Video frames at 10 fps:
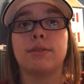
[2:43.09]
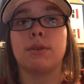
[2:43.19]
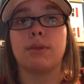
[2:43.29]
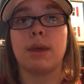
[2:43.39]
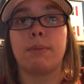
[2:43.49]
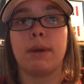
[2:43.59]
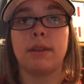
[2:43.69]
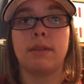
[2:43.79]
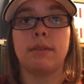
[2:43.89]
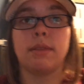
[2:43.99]
So they
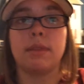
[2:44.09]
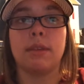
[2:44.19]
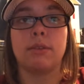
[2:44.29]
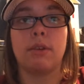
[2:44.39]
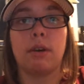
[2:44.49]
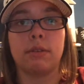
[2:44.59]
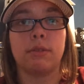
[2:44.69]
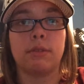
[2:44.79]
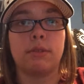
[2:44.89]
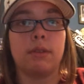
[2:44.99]
played the songs
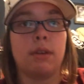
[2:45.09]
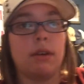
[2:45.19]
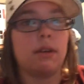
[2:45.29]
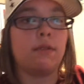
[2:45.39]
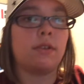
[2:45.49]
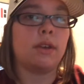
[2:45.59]
and stuff.